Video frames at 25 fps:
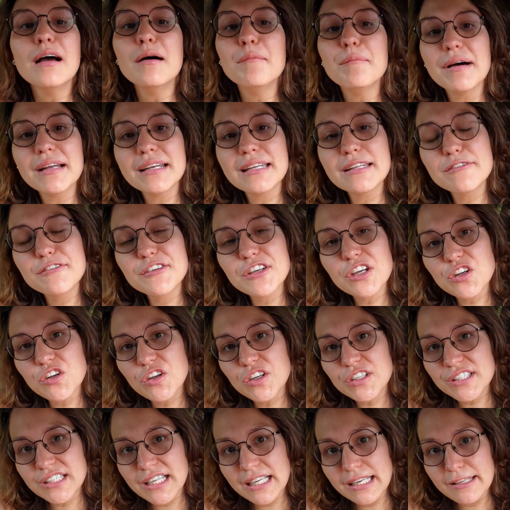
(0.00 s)
But if you're
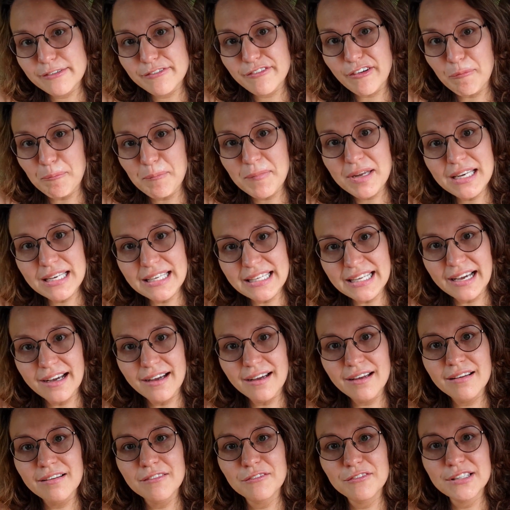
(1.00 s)
not really
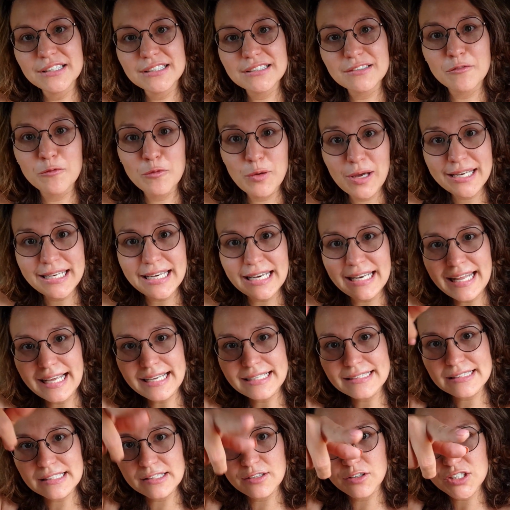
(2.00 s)
familiar with where the
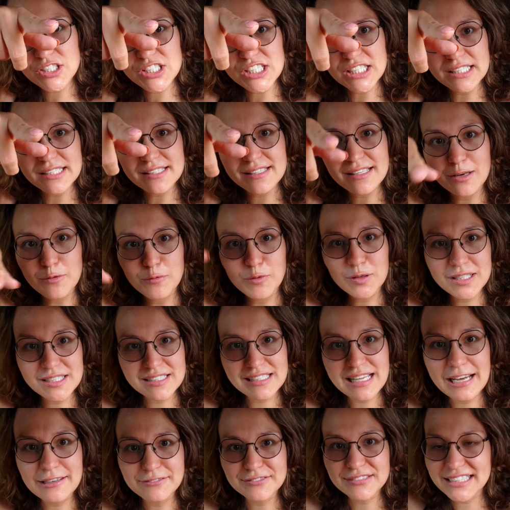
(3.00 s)
next lodge is and what is
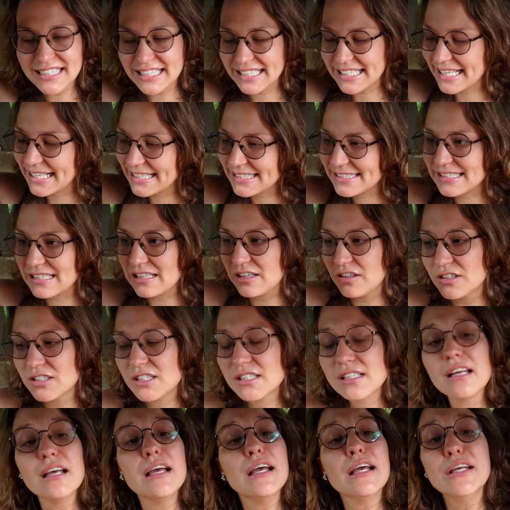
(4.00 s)
after the next lodge,
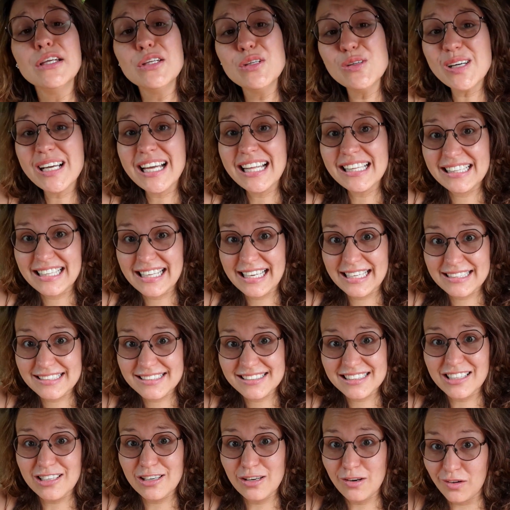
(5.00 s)
you can get
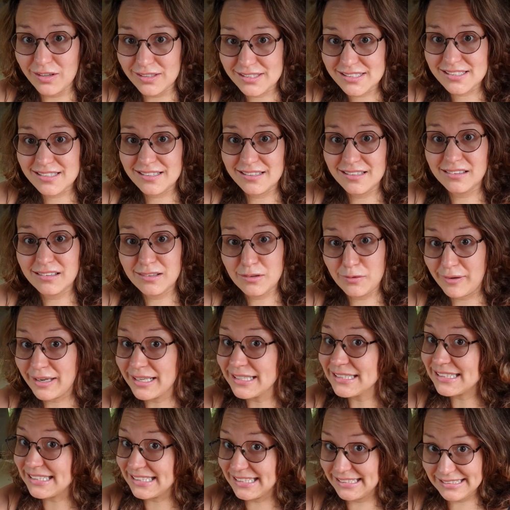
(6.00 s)
lost
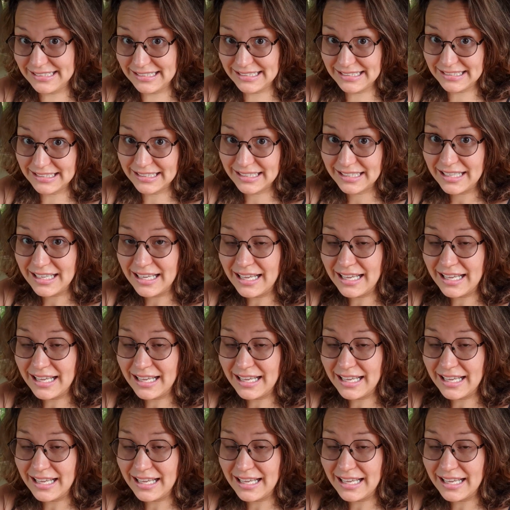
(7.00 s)
quite easily.